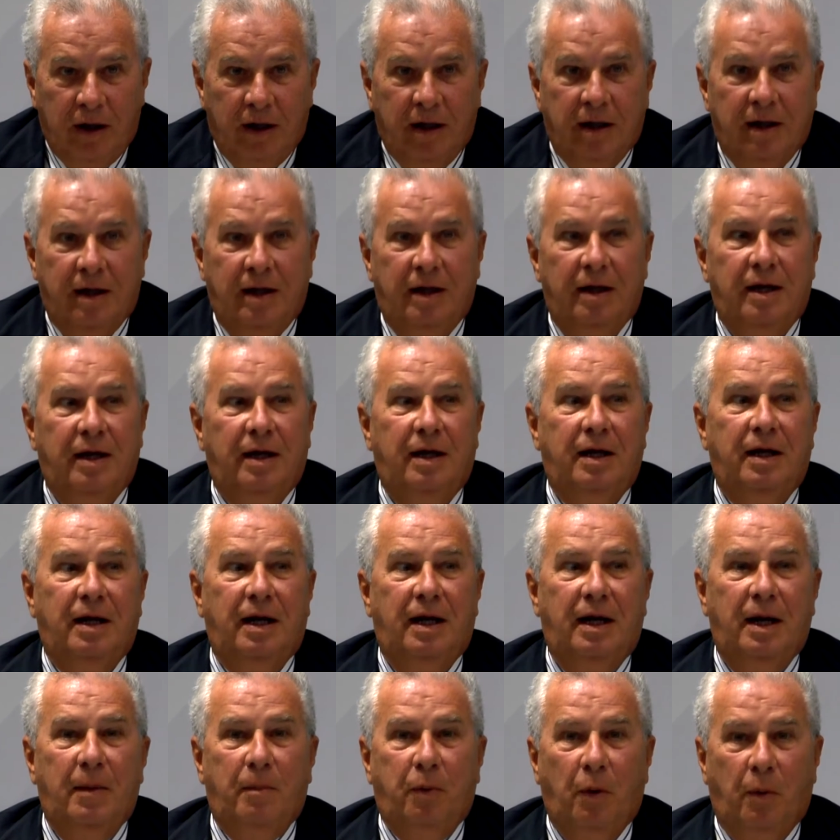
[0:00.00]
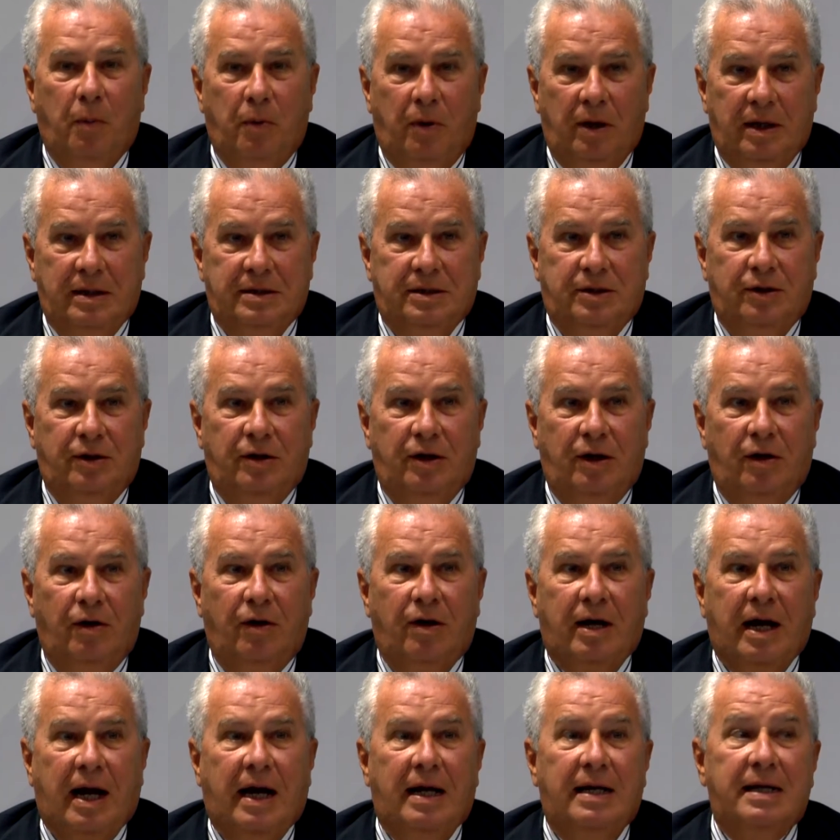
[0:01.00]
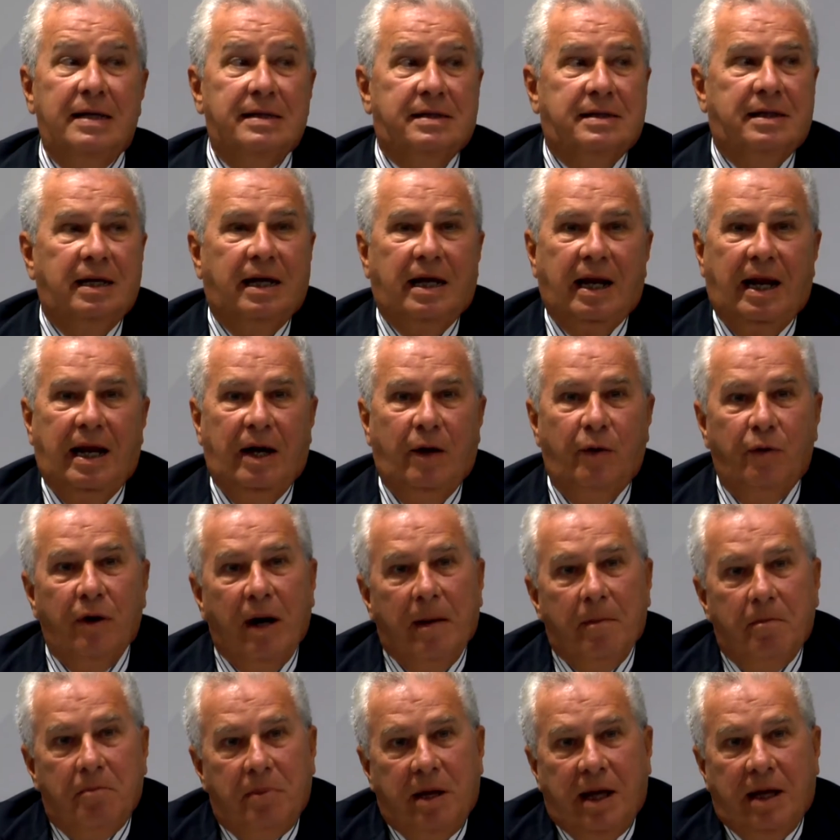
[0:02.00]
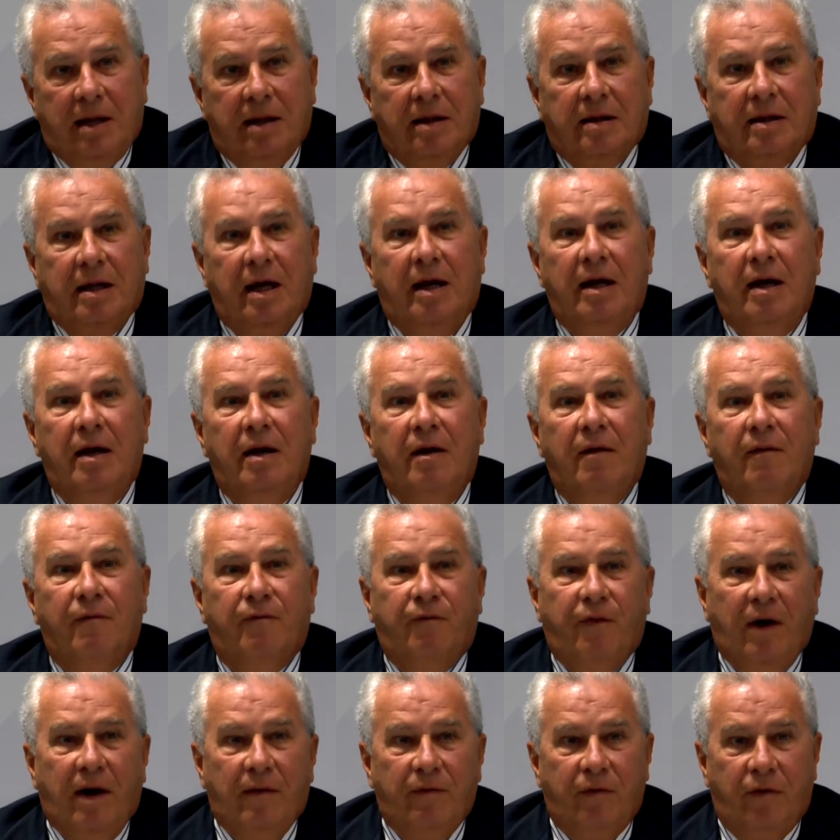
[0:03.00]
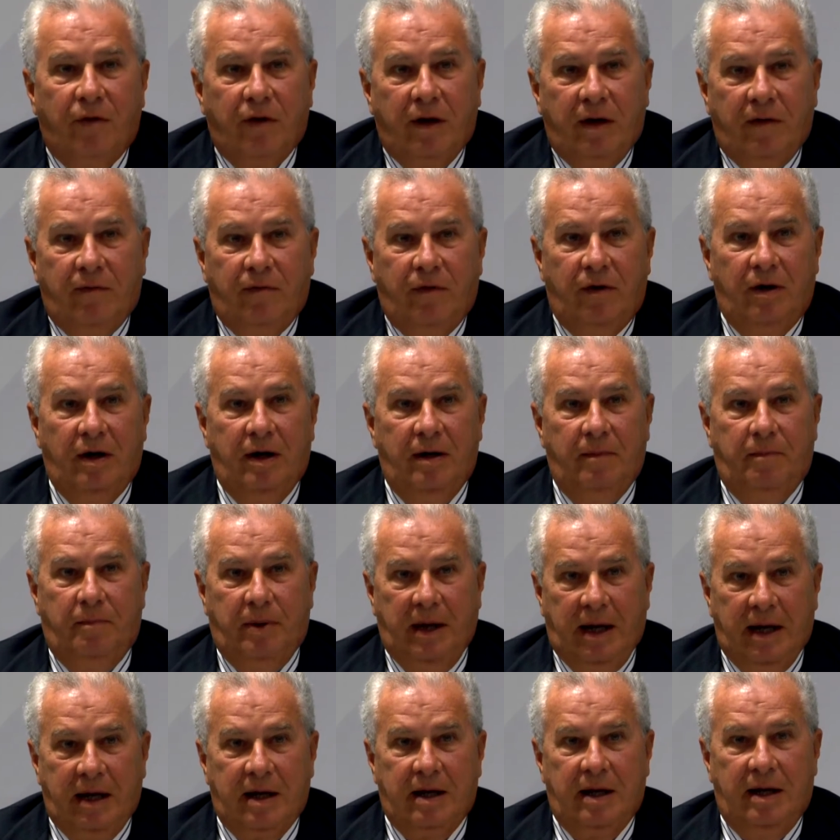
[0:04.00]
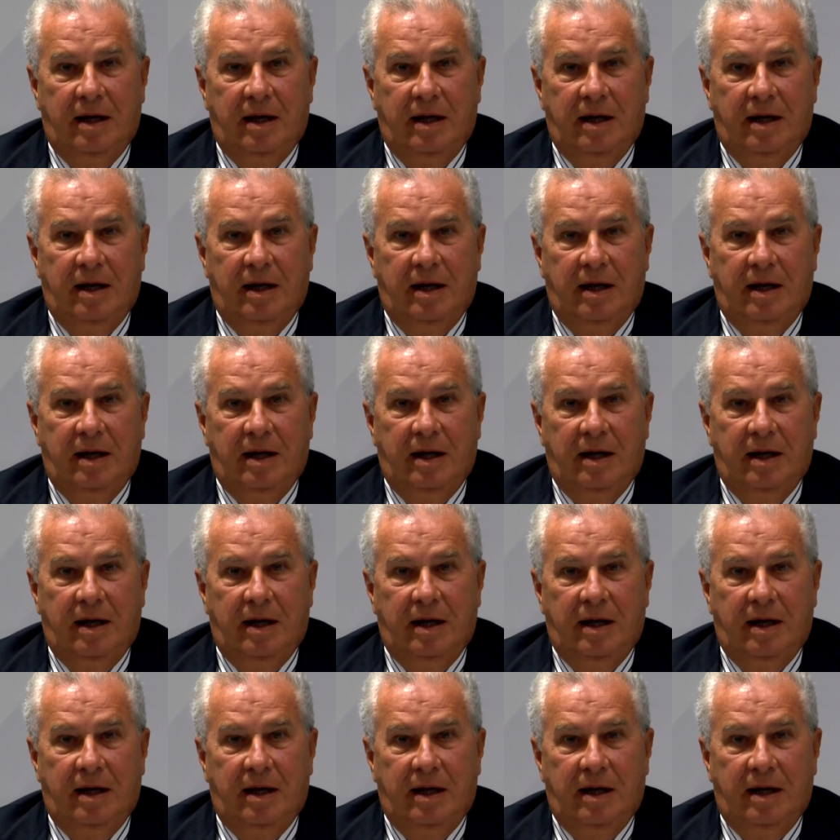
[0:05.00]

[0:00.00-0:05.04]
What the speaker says: and you increase the level of local ownership.